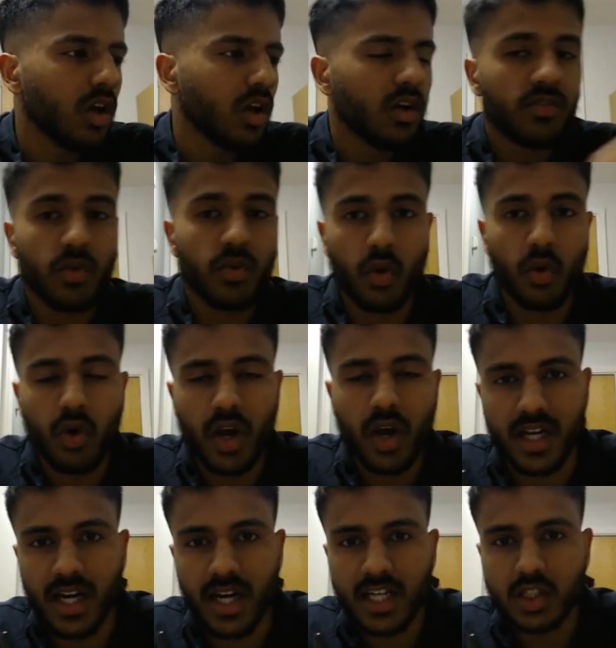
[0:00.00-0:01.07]
for an
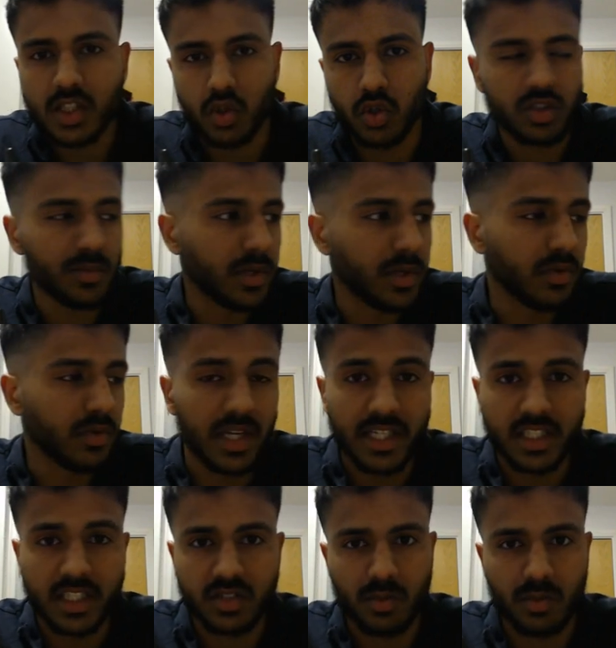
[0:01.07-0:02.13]
electron to be
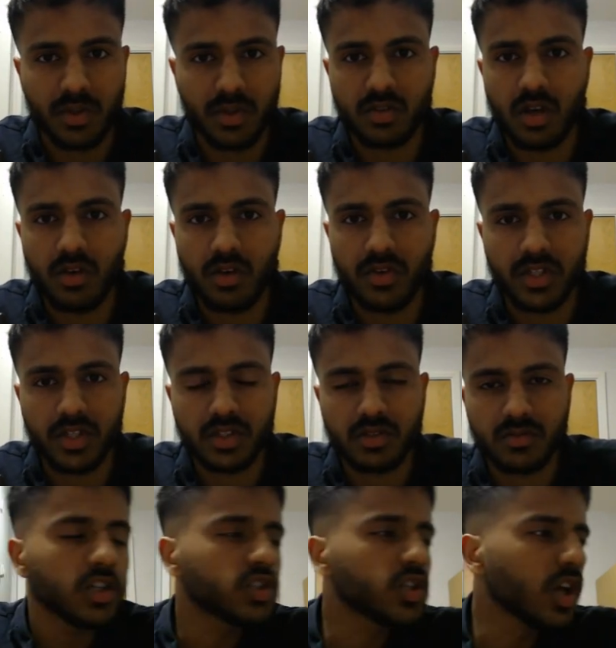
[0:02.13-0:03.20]
released from the surface.
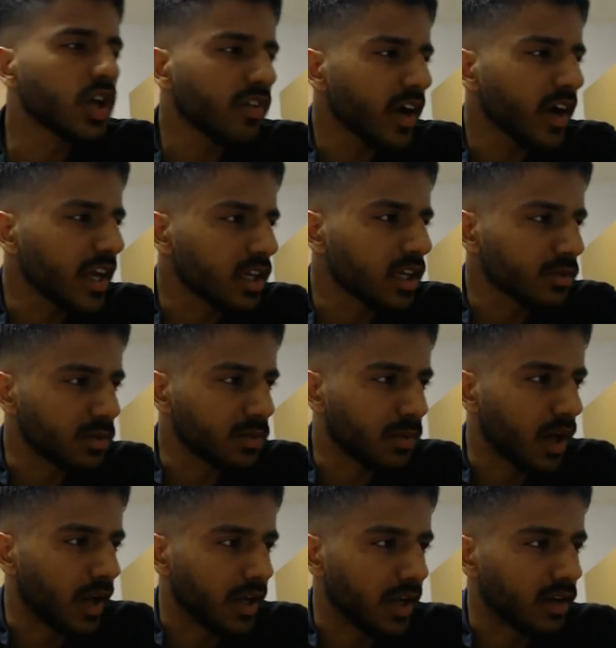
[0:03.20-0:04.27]
So if I end up
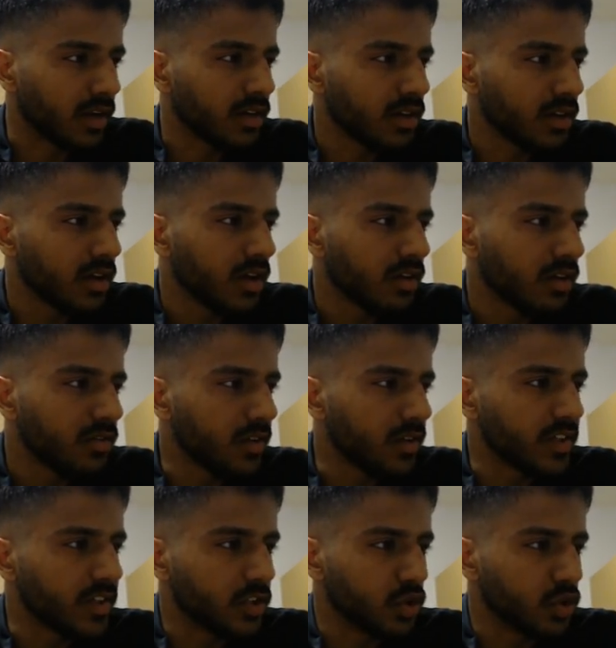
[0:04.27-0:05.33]
supplying
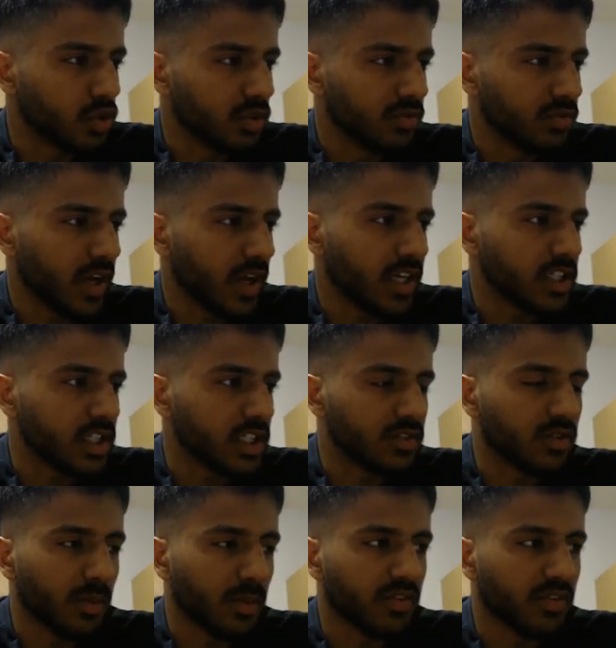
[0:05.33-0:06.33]
50 joules of energy from a